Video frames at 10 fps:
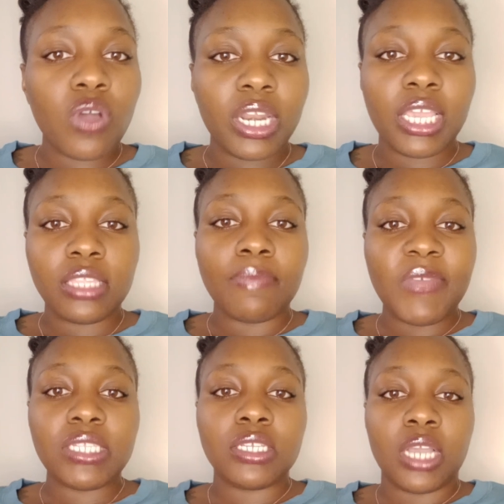going to get the
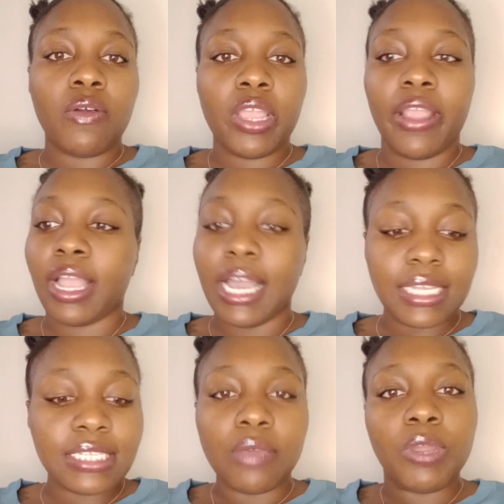message out here. And
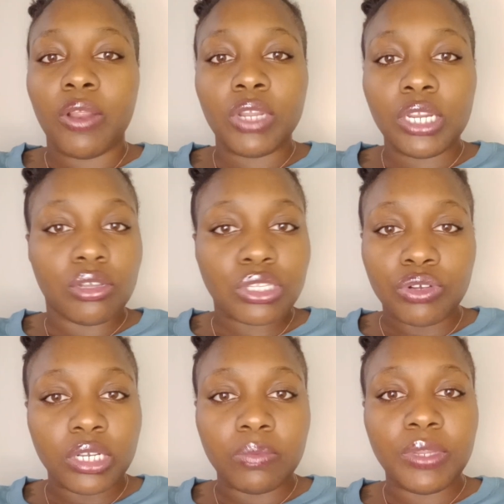God said we don't need no
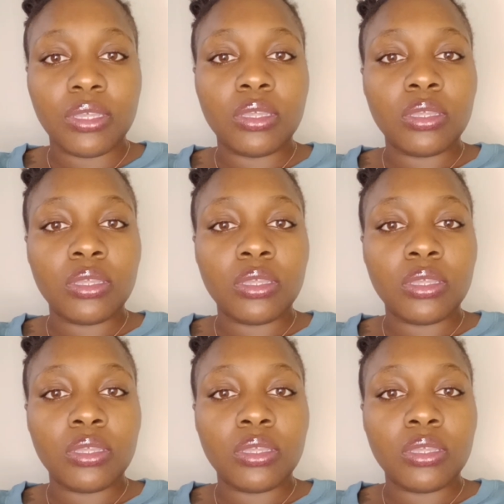script.